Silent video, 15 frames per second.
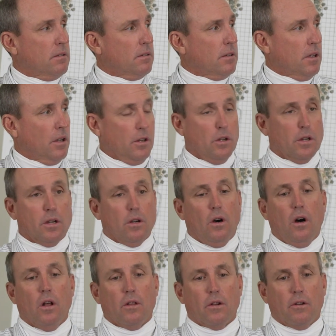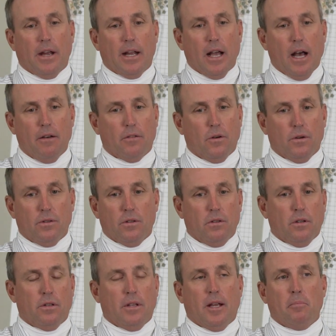You look at all the great golf courses, and
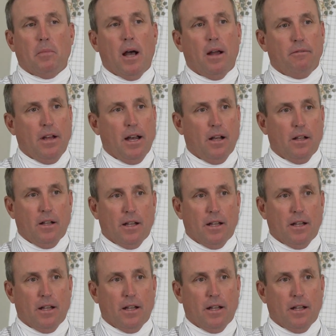you take Pine Valley,